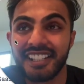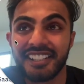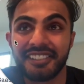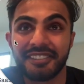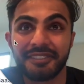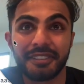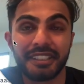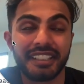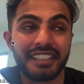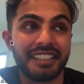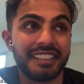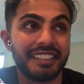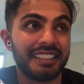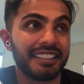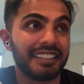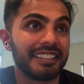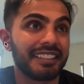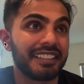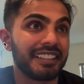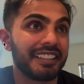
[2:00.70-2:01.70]

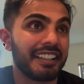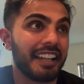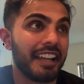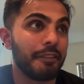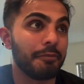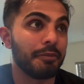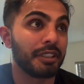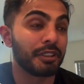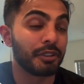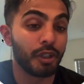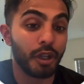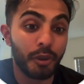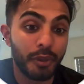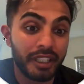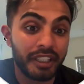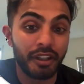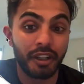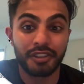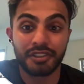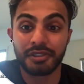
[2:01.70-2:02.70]
We have been
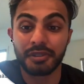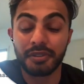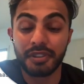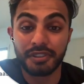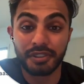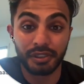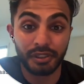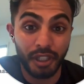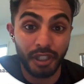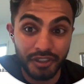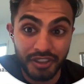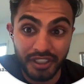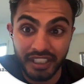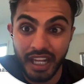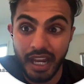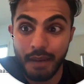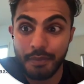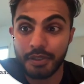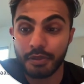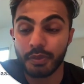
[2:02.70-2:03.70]
growing. Our students are launching
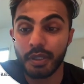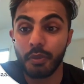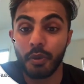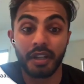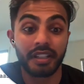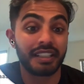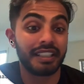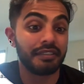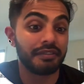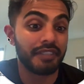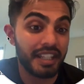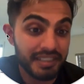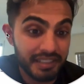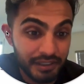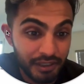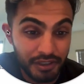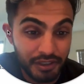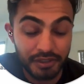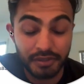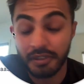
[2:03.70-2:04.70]
apps. We want to invest
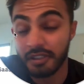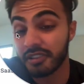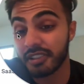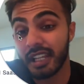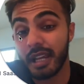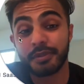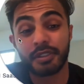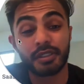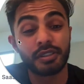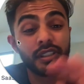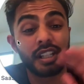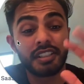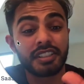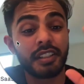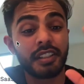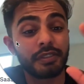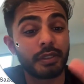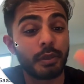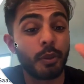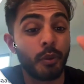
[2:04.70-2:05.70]
in our students' apps. There's a lot of
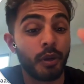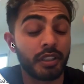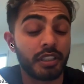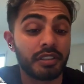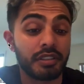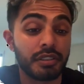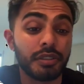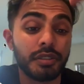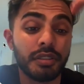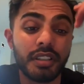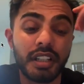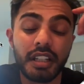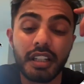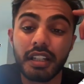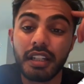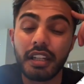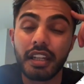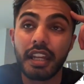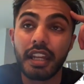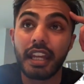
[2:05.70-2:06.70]
stuff that we want to do.
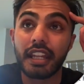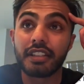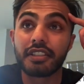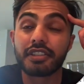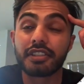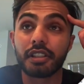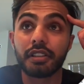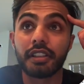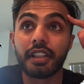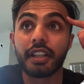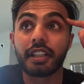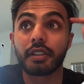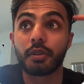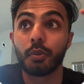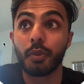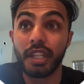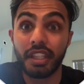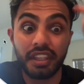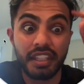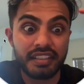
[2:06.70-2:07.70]
And so, like,
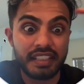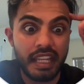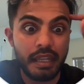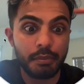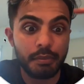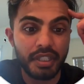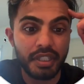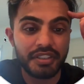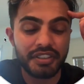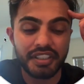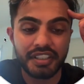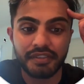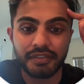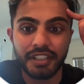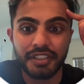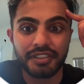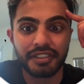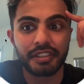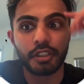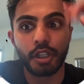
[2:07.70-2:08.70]
with this ambitious
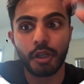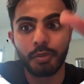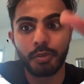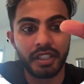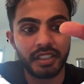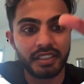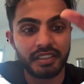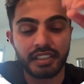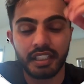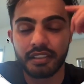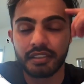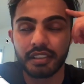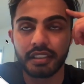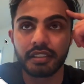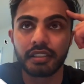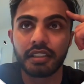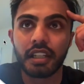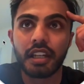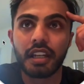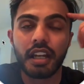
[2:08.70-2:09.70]
vision, no pun
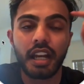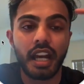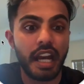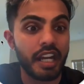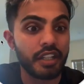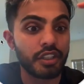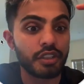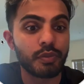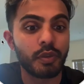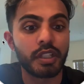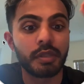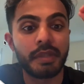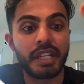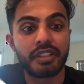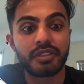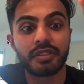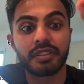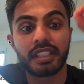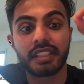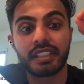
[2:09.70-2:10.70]
intended, I just want to
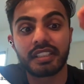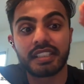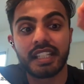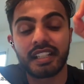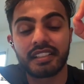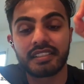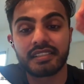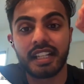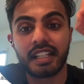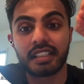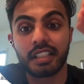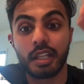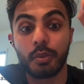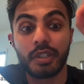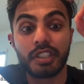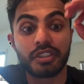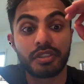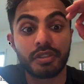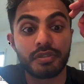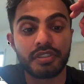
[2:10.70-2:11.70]
make sure that the tech stack that
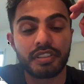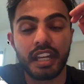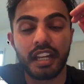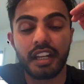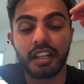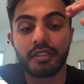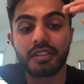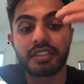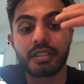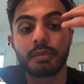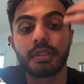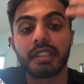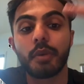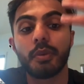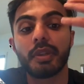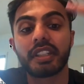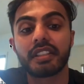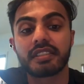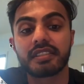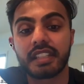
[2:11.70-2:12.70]
we choose now is something that
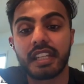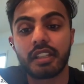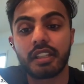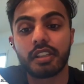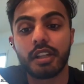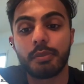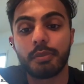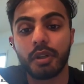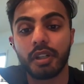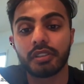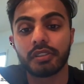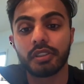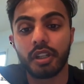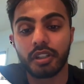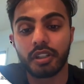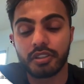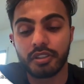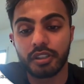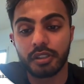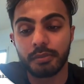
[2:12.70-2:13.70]
we can scale up on
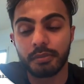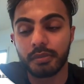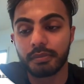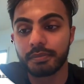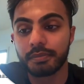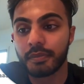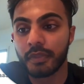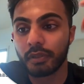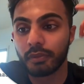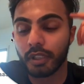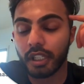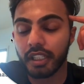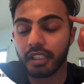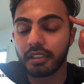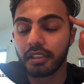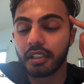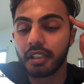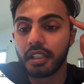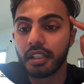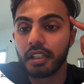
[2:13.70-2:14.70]
long term, right?